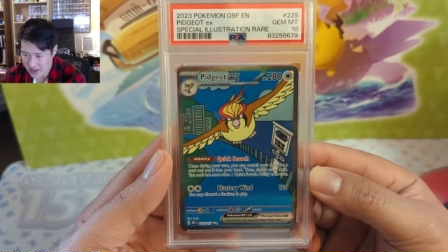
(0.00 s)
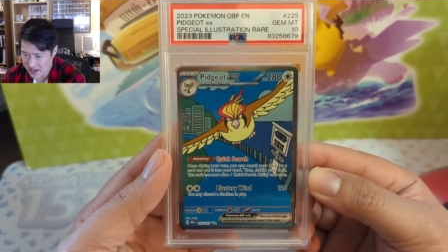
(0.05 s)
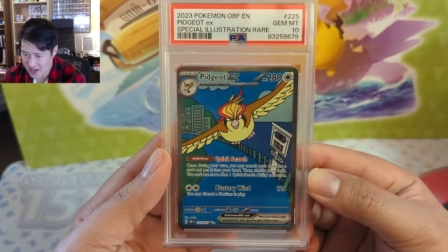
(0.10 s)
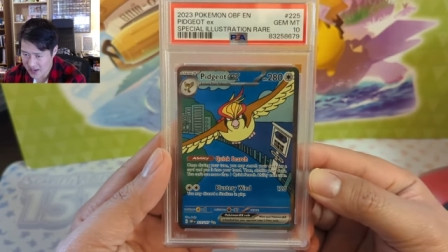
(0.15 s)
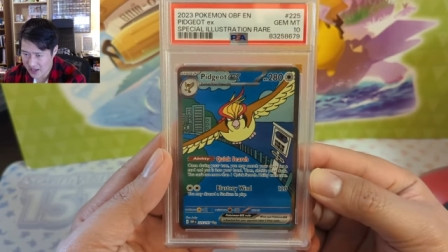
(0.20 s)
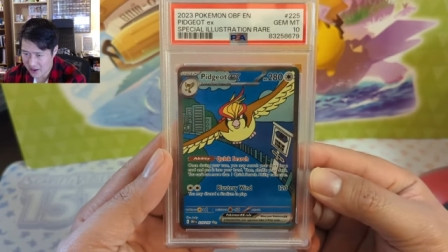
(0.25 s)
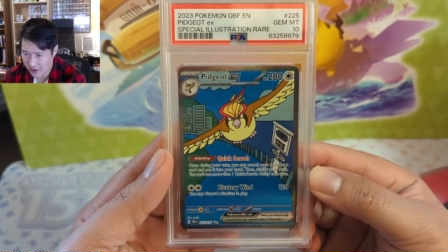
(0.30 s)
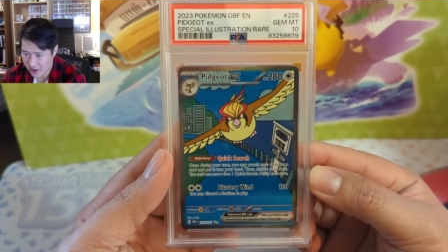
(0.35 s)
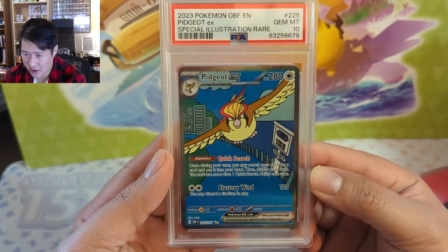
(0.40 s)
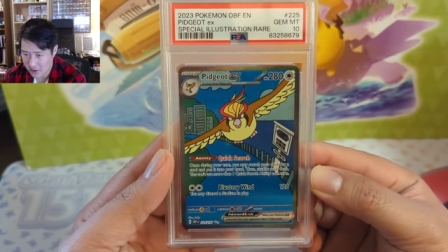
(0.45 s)
I
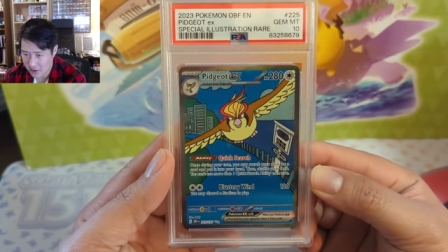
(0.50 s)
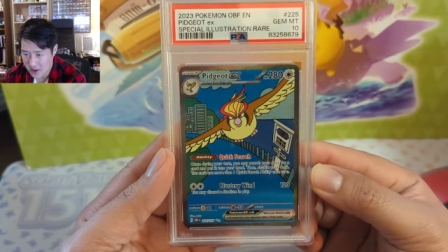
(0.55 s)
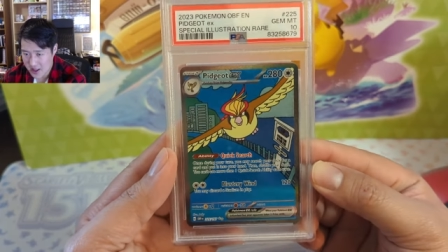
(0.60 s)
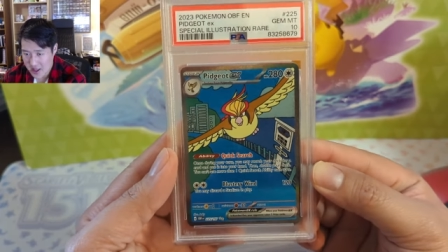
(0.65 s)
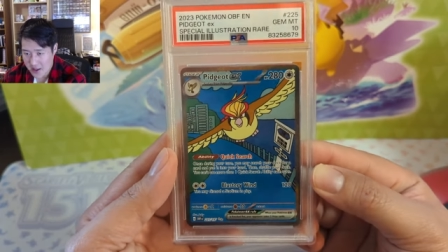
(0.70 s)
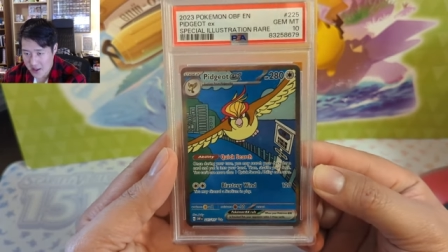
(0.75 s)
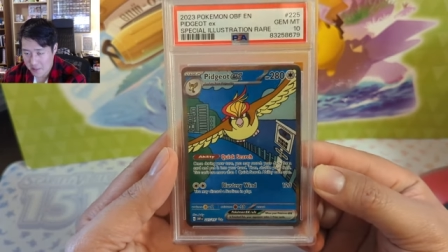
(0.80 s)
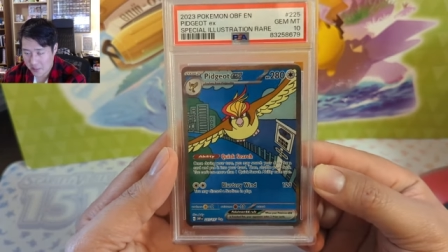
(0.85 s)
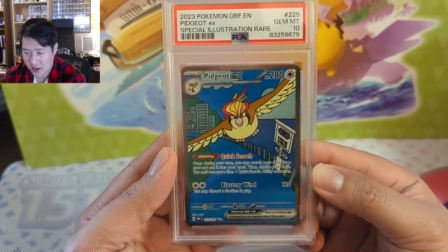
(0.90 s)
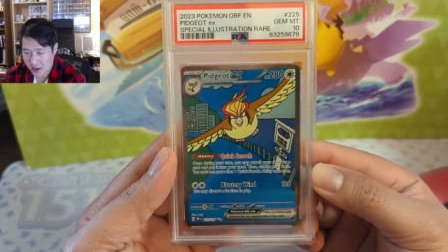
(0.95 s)
don't know.
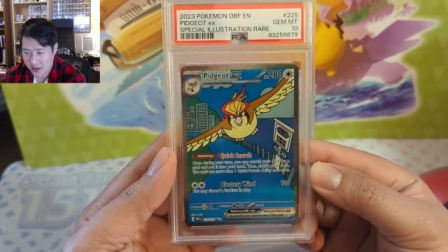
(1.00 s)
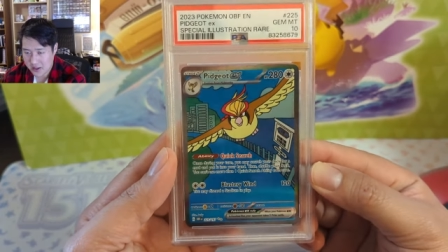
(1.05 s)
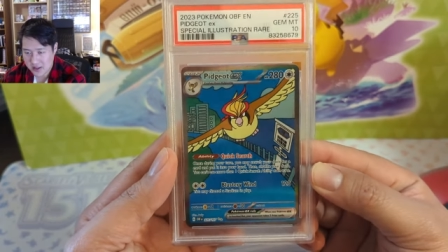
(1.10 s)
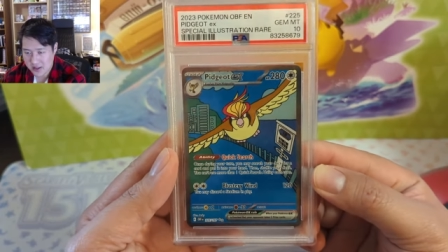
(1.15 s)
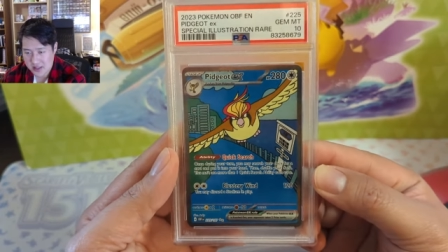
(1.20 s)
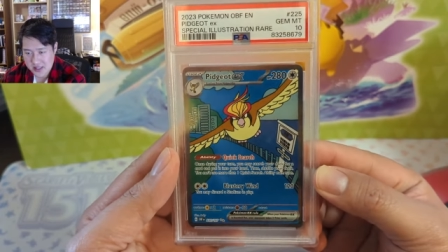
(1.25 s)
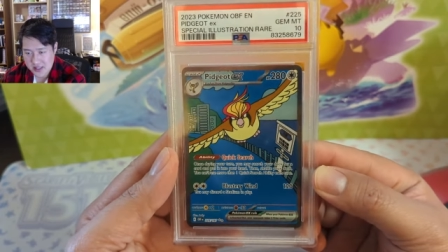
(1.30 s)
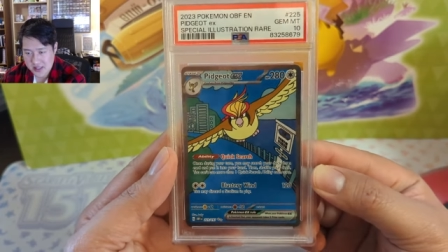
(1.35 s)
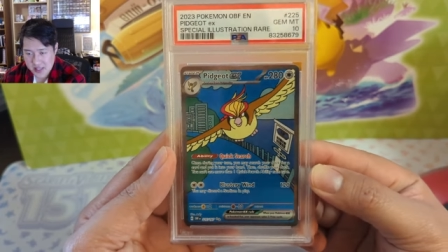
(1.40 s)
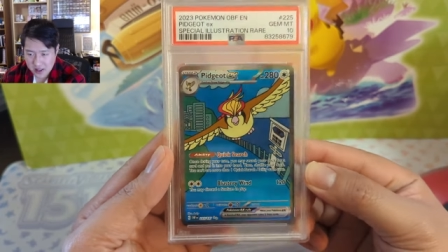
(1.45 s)
But
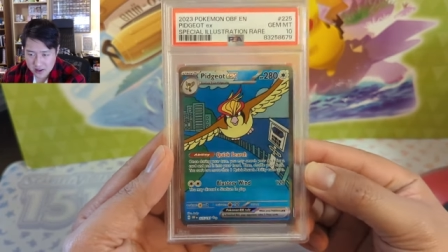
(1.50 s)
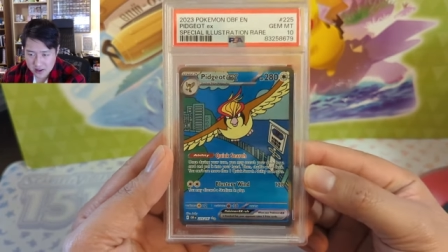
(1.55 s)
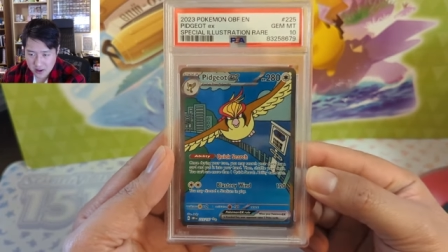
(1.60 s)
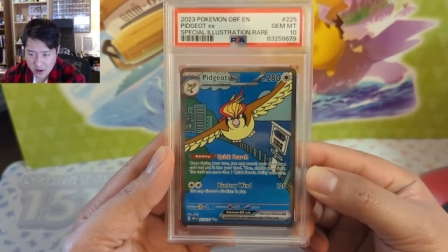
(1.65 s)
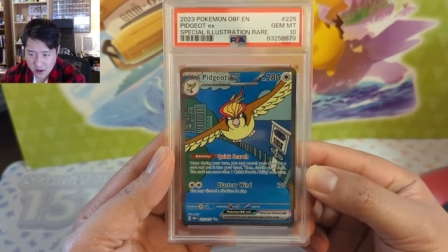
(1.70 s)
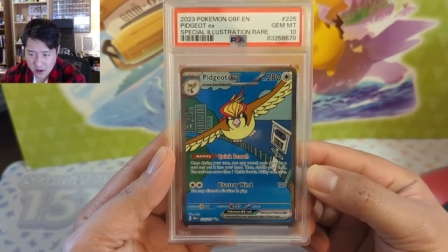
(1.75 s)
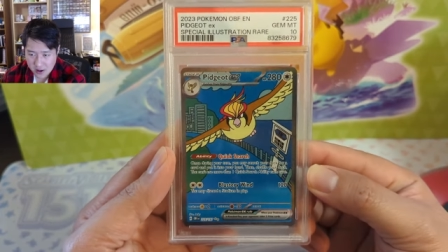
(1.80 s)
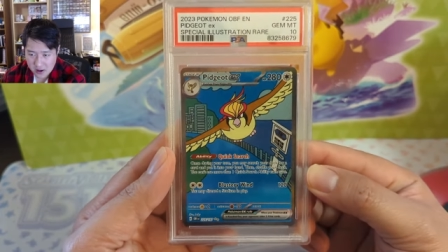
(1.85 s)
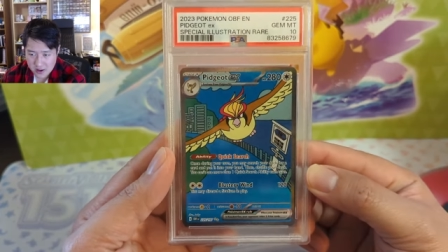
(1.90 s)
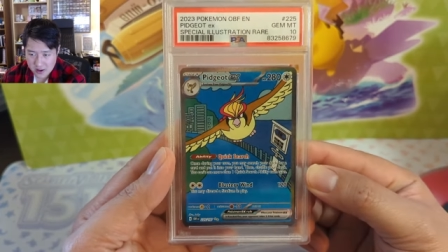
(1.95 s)
solid
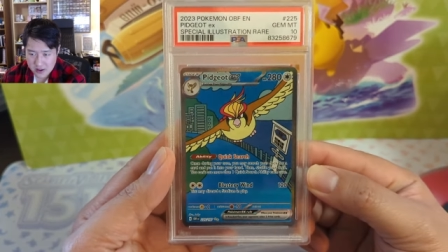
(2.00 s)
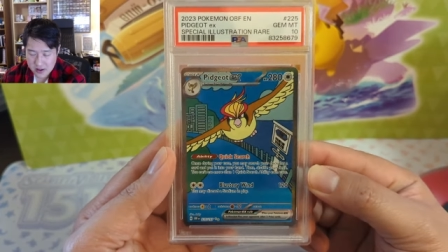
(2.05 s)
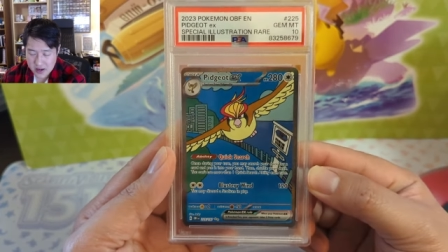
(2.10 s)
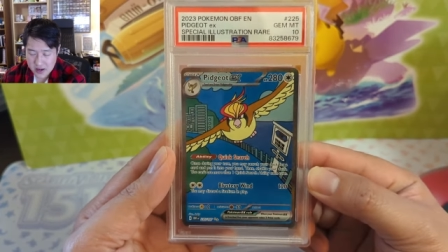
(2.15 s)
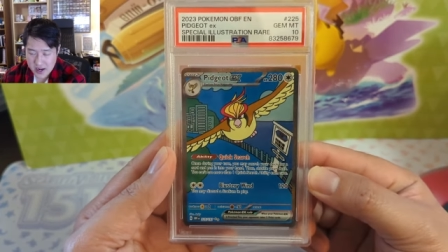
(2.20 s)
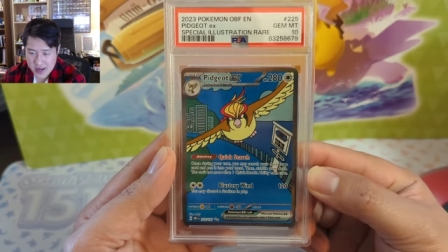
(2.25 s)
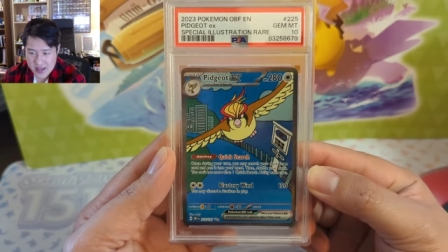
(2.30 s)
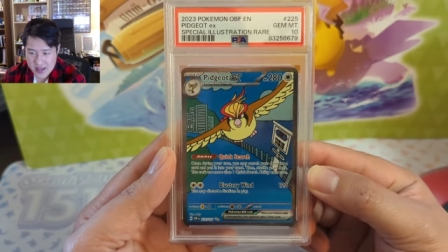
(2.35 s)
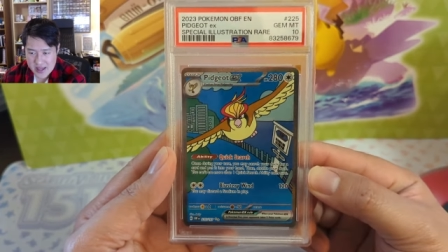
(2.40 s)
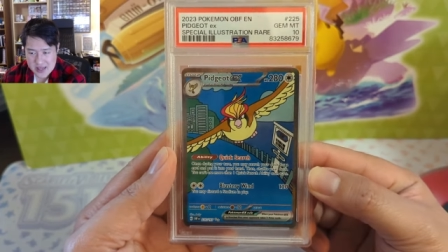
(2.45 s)
art,
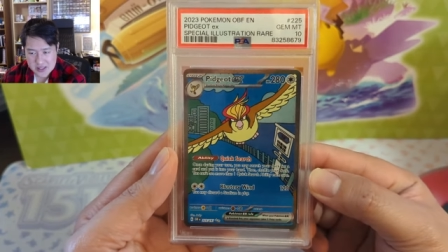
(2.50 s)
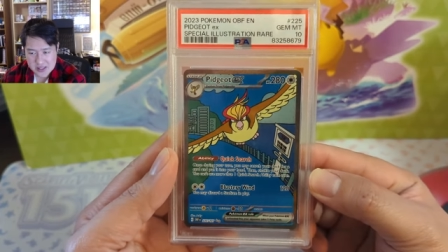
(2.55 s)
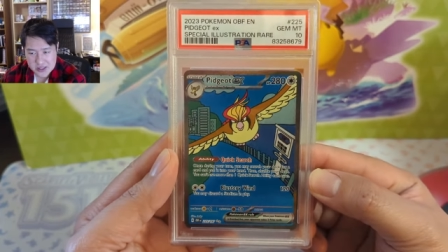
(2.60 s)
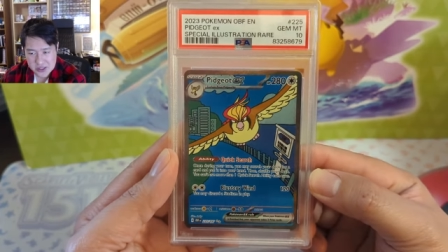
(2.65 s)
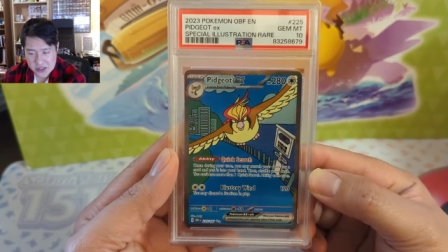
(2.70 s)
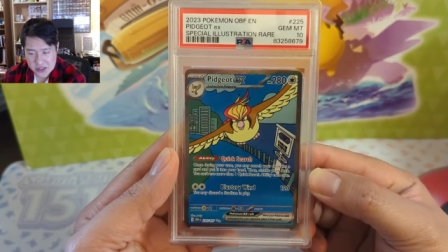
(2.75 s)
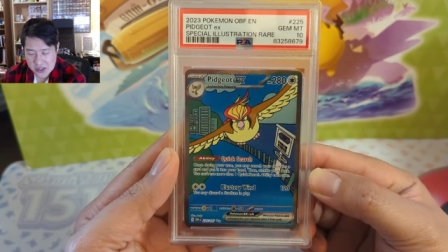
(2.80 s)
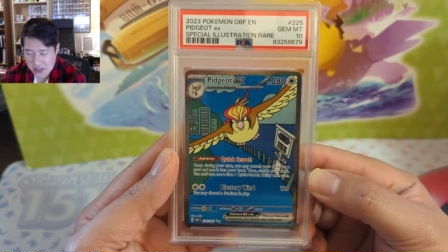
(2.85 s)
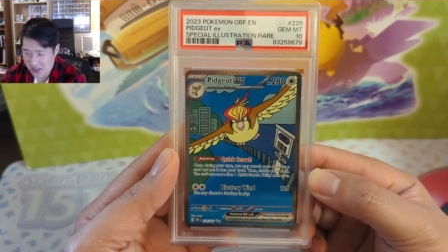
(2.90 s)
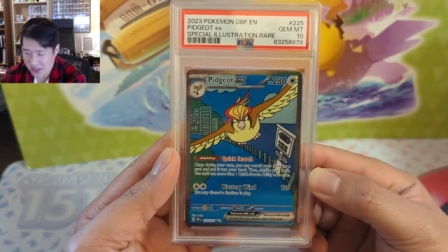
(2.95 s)
not as
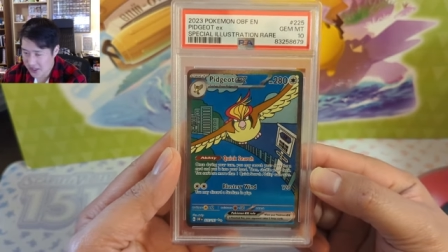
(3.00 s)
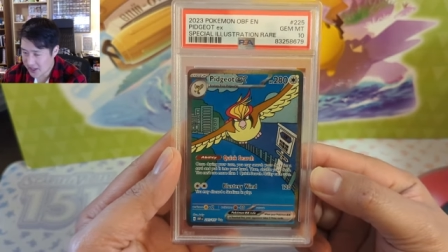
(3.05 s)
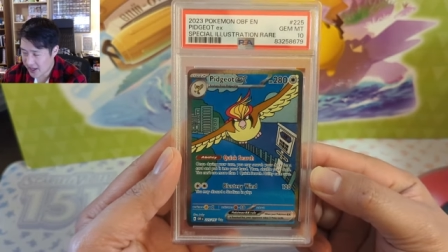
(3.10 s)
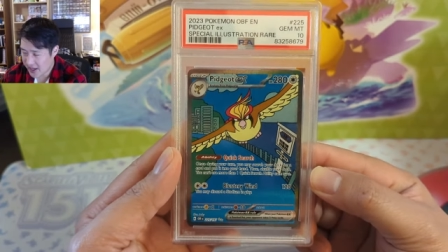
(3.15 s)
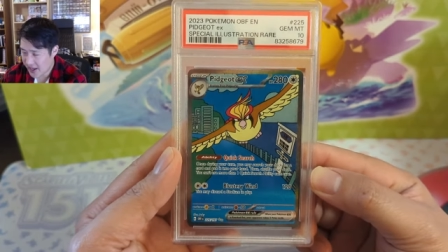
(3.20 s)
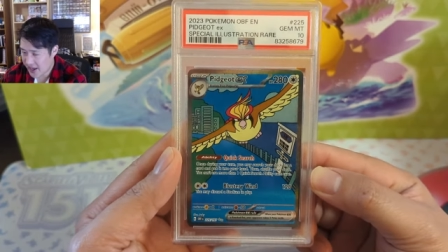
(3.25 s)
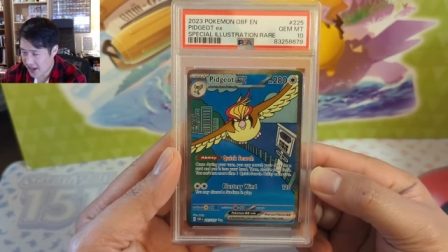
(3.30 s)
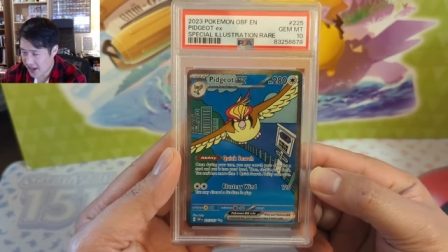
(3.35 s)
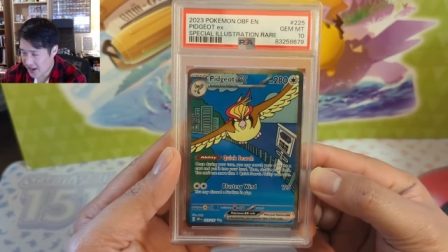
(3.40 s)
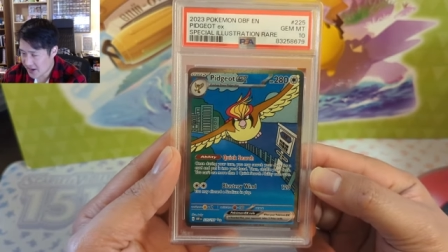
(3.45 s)
good
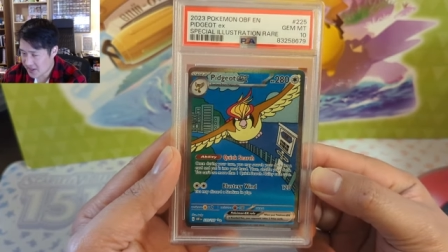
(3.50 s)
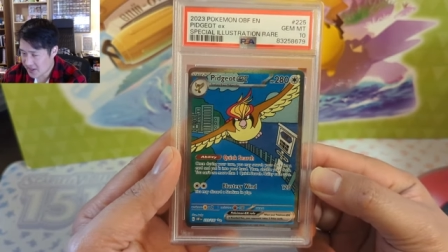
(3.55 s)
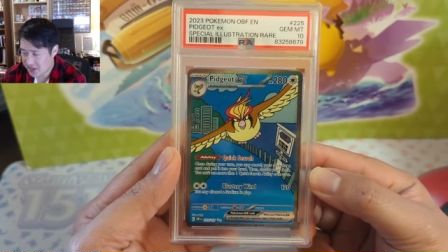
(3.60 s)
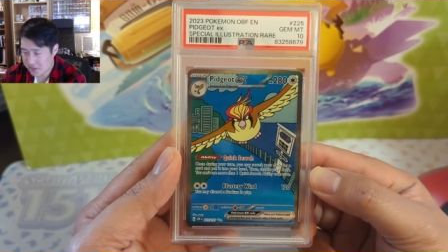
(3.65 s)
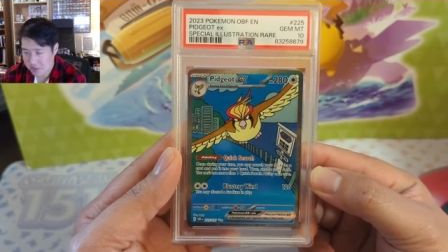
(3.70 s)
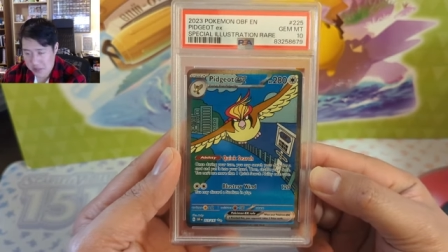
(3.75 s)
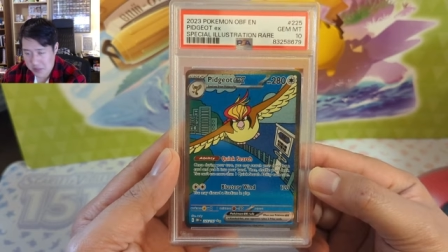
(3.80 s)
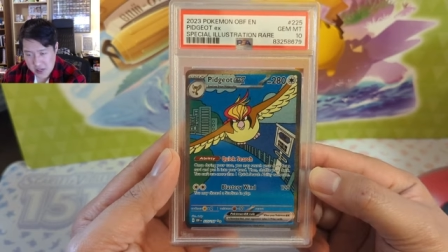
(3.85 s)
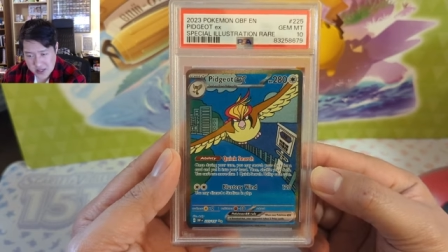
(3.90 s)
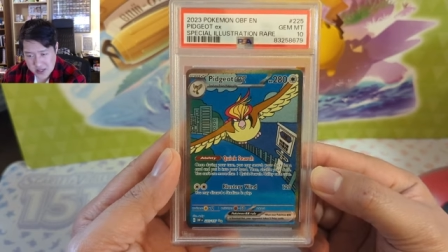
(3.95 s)
as
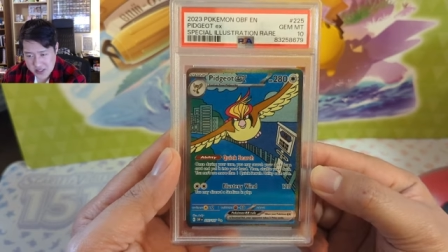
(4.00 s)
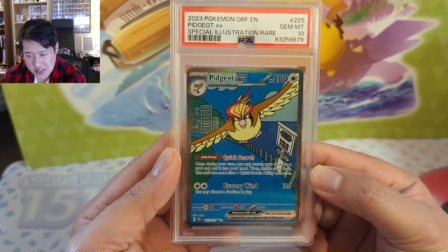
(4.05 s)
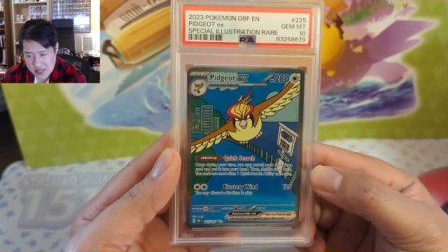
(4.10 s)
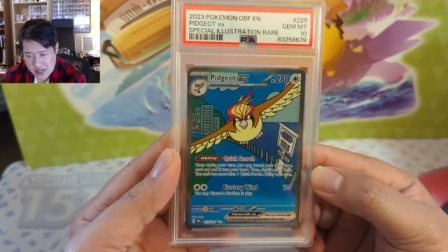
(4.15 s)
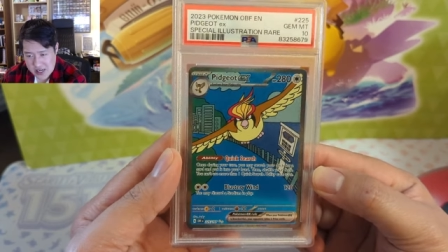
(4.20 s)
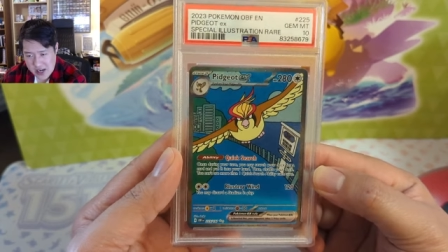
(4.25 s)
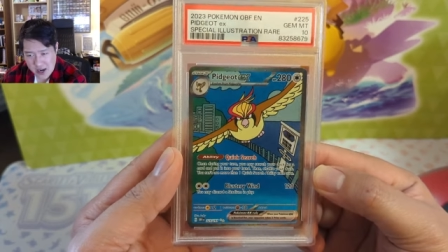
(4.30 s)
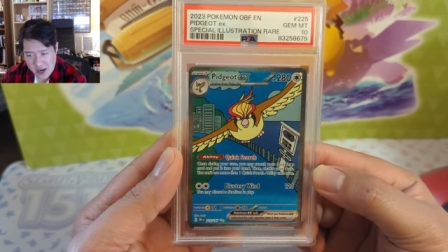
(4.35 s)
Pidgey.